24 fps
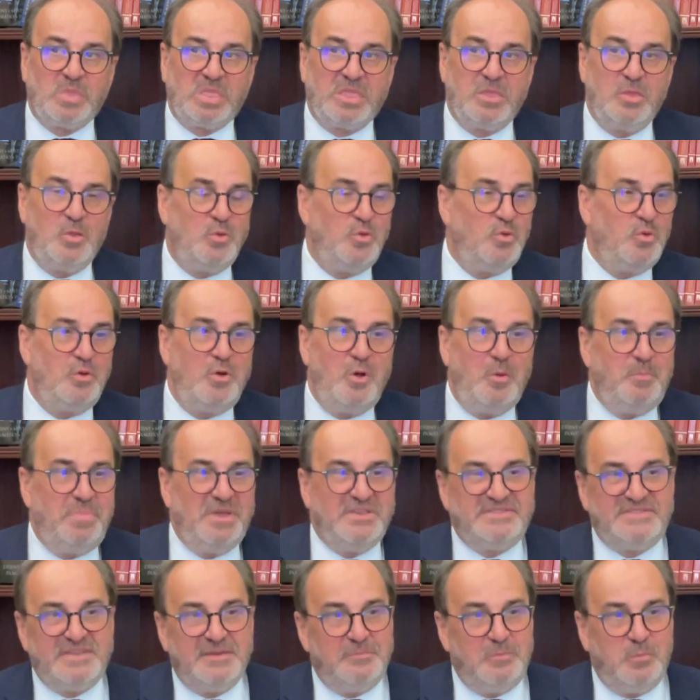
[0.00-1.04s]
Europe
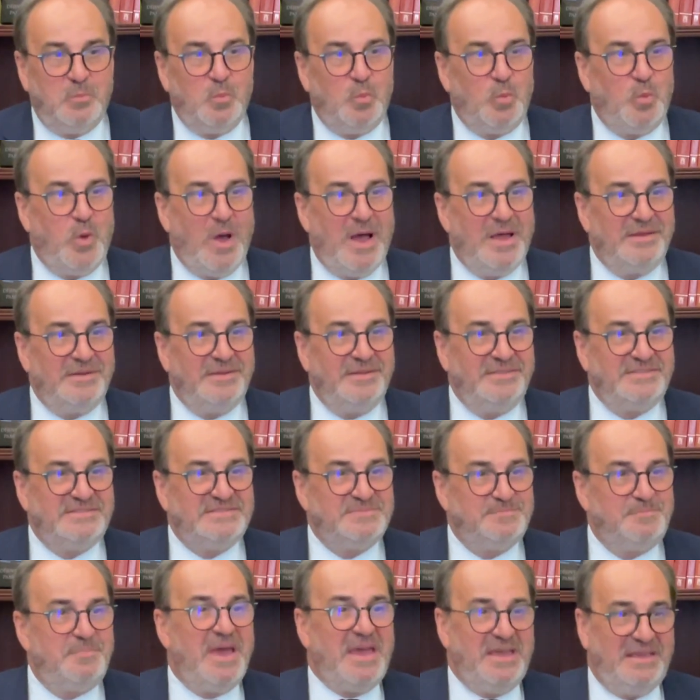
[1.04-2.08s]
is a one
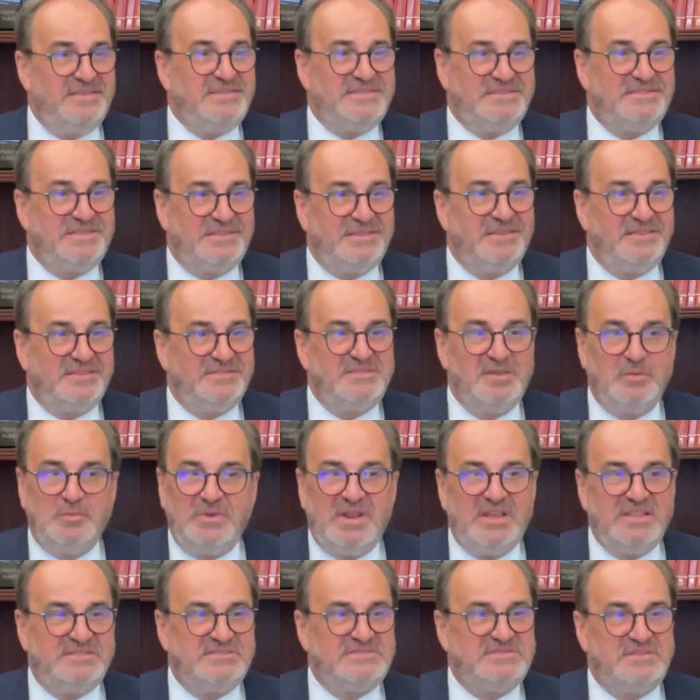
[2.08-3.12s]
space. So
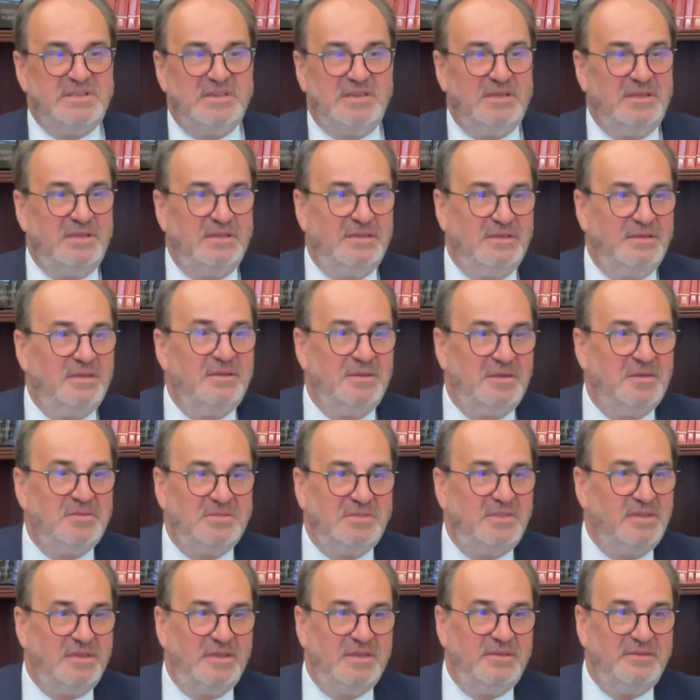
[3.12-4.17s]
that's the
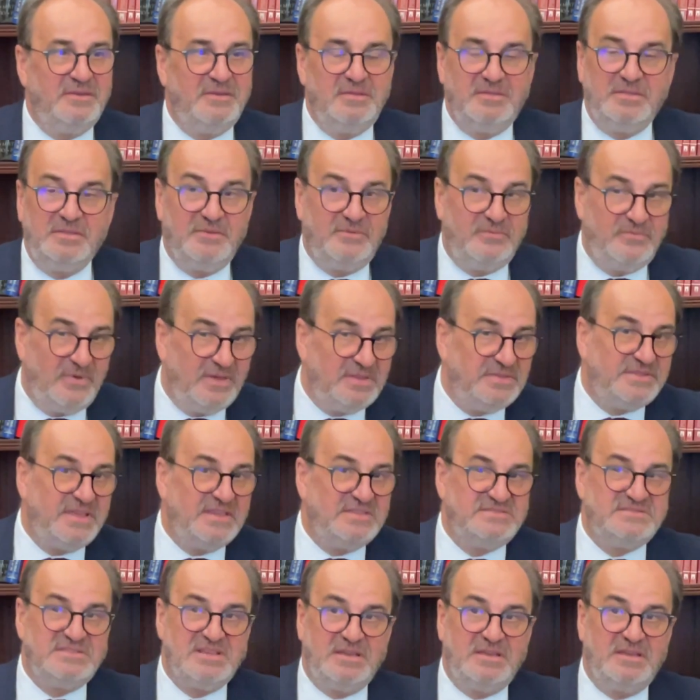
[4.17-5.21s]

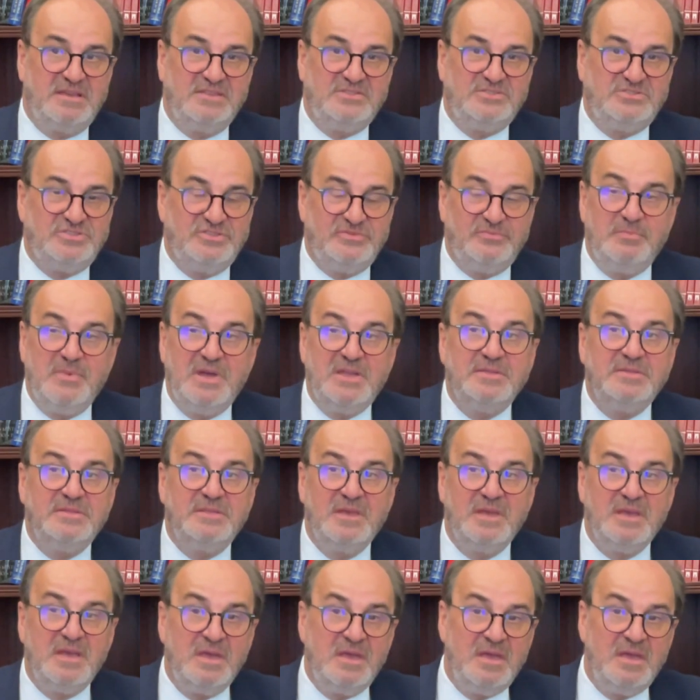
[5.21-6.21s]
fantastic achievement.